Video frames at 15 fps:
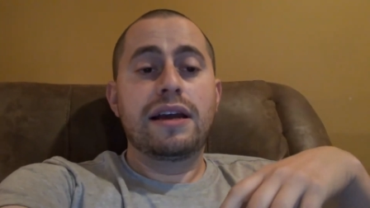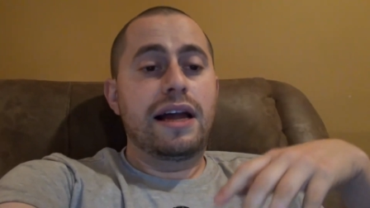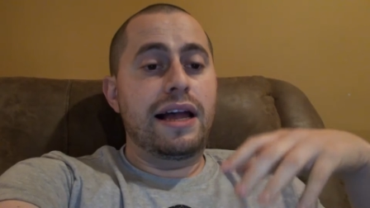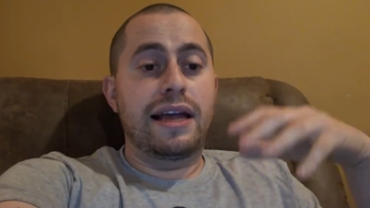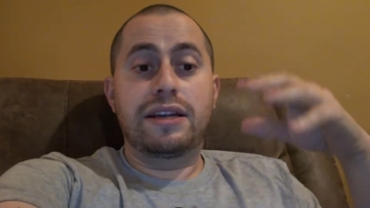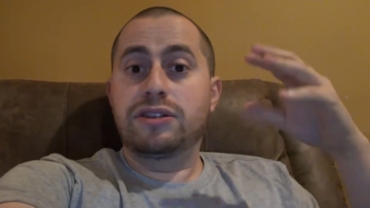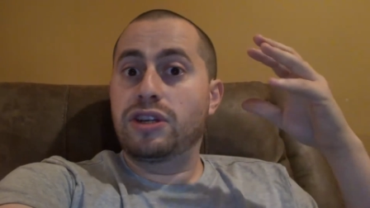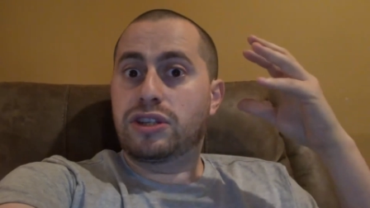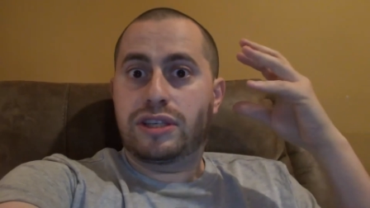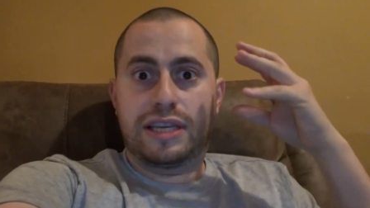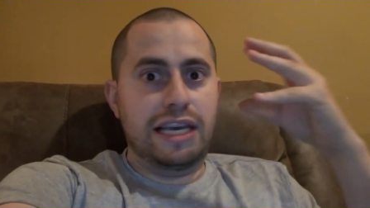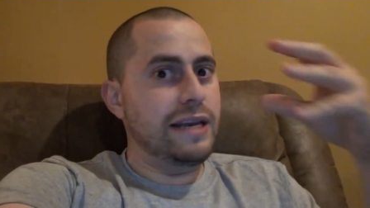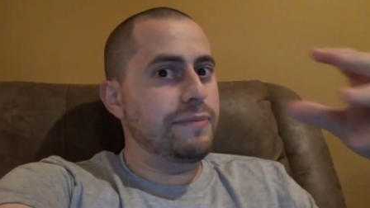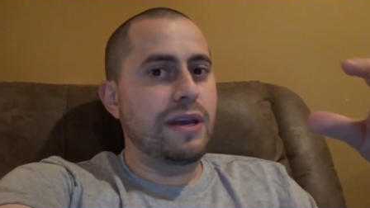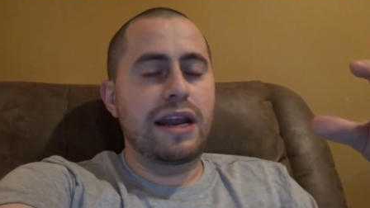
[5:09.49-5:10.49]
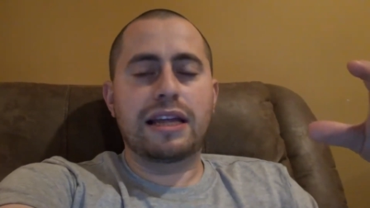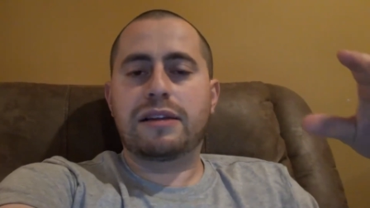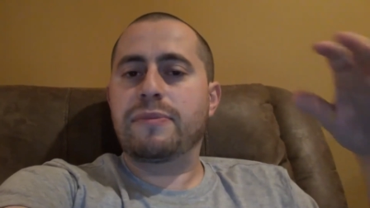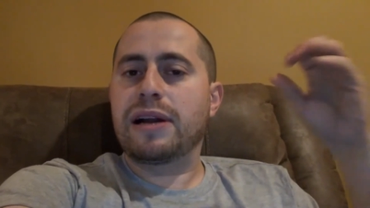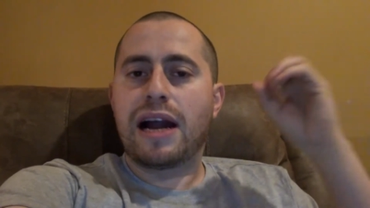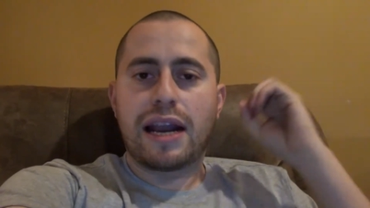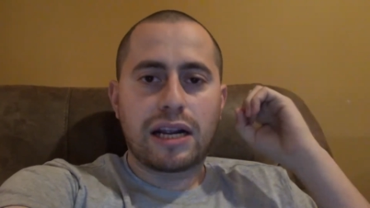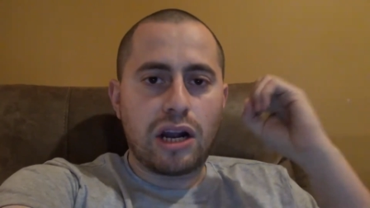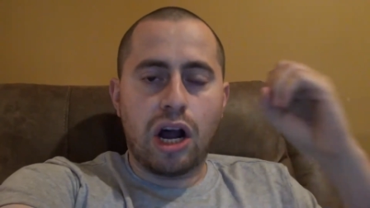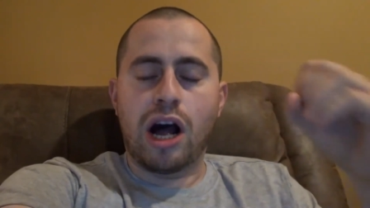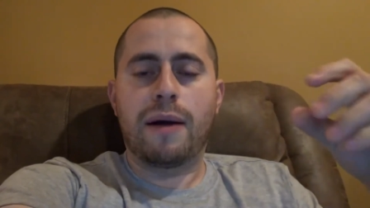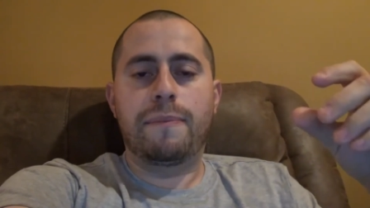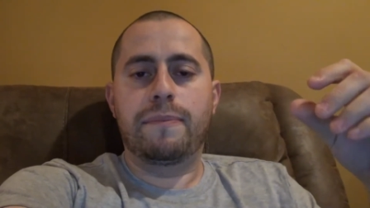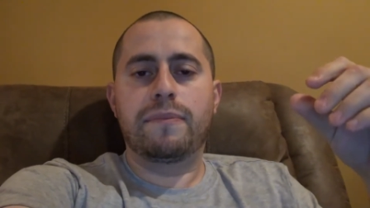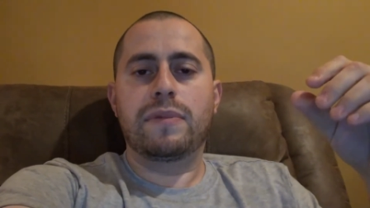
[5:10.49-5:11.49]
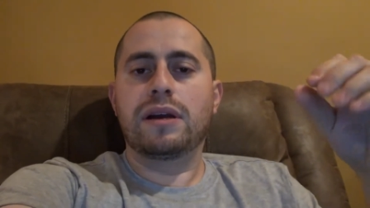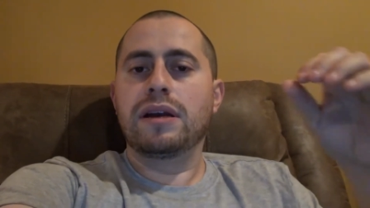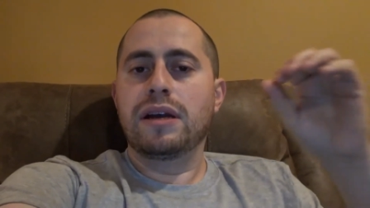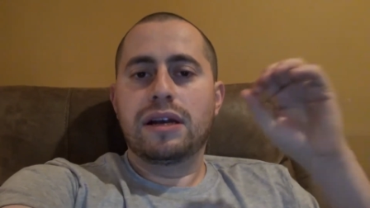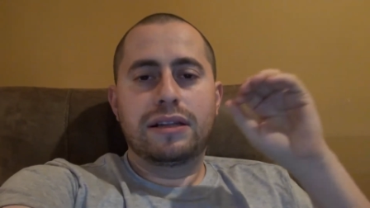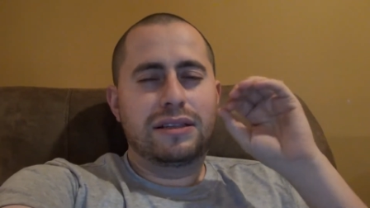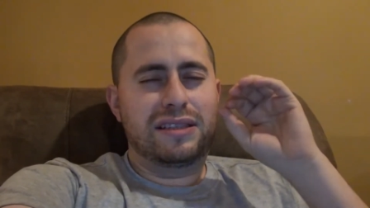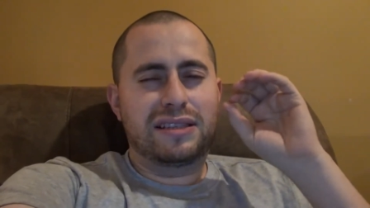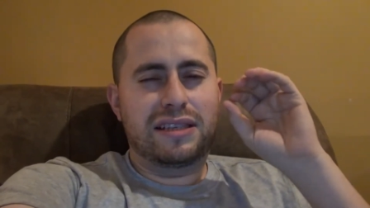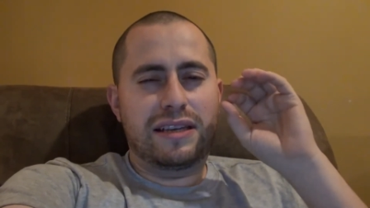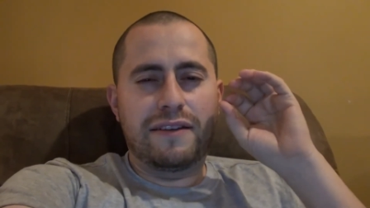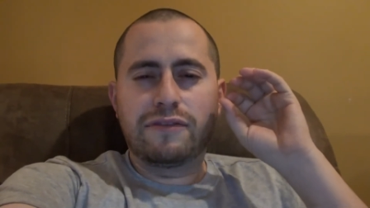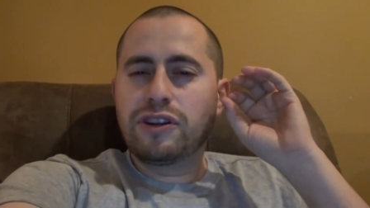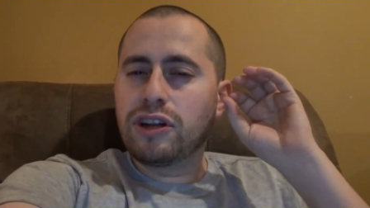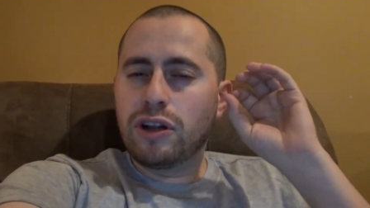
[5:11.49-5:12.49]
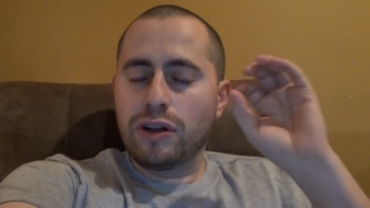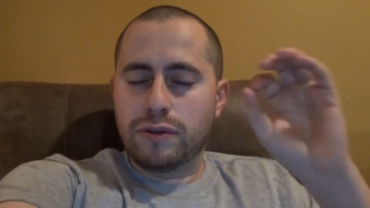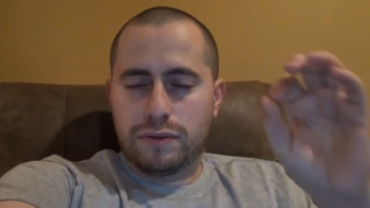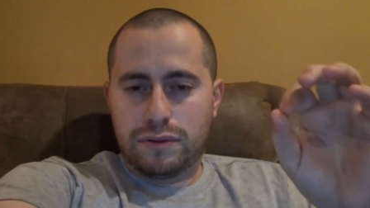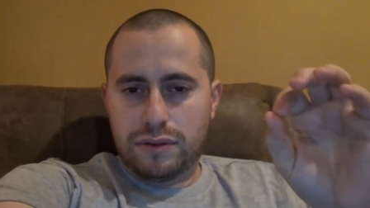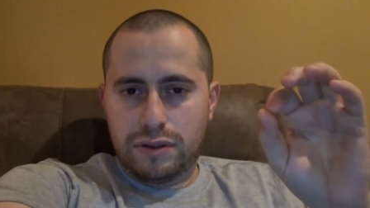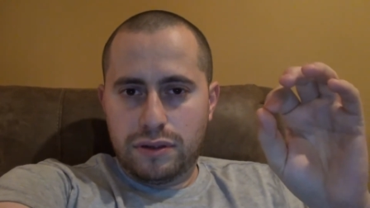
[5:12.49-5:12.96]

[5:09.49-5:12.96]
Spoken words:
and just keep that antibiotic up. Give little